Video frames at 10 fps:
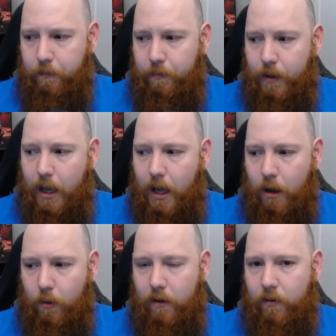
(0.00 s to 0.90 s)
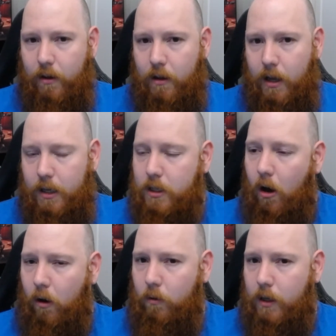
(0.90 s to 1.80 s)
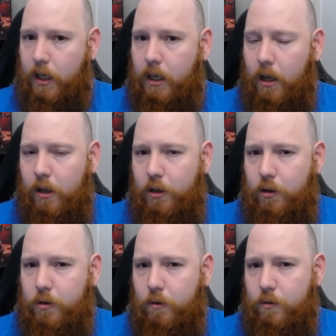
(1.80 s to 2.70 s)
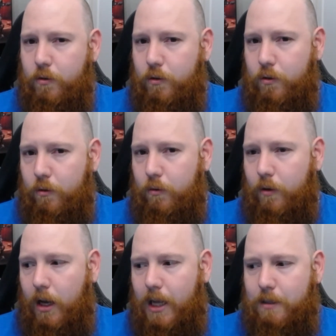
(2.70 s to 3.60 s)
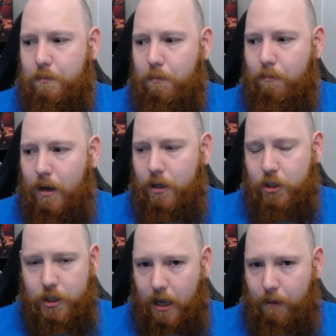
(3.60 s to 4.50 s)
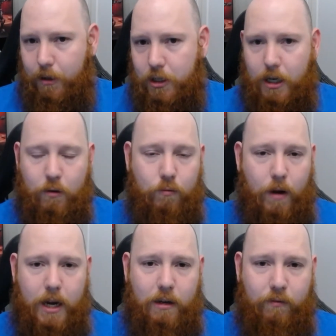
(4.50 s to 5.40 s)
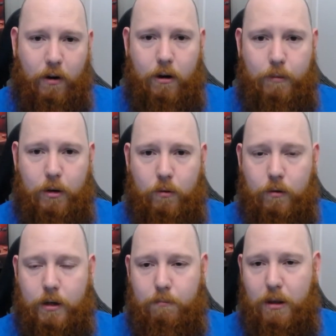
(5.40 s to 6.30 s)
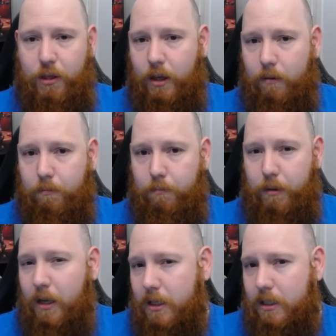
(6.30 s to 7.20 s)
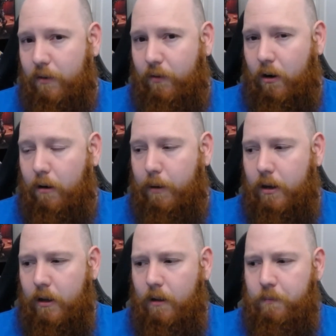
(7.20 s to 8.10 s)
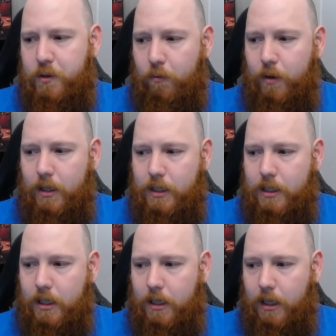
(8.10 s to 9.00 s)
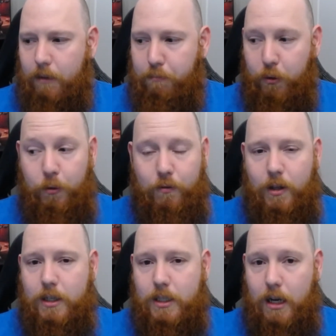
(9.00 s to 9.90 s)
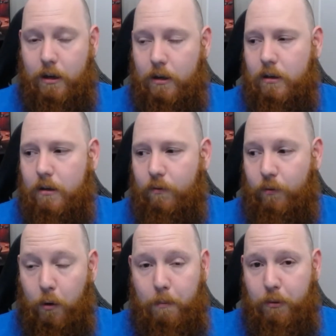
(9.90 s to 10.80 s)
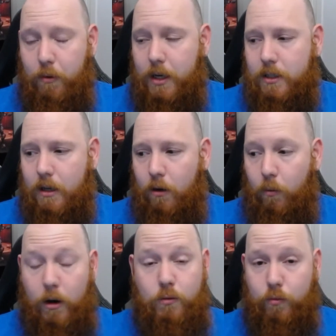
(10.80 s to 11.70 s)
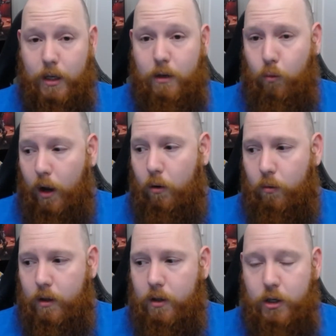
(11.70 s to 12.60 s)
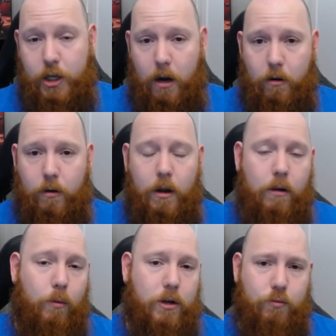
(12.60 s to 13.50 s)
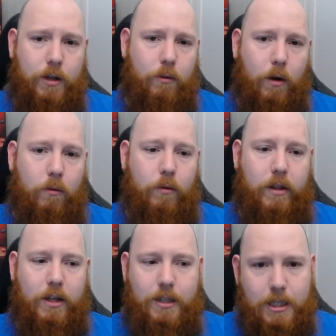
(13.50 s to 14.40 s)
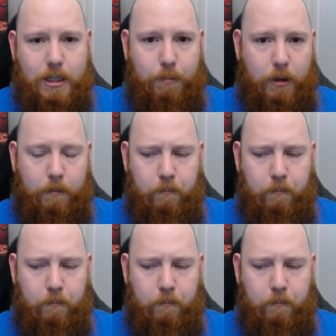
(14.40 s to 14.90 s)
However, as holy, you don't do as much damage in a raid environment or in a mythic plus environment, so realistically, Boon of the Ascended for a priest works really well with shadow, works really well with discipline.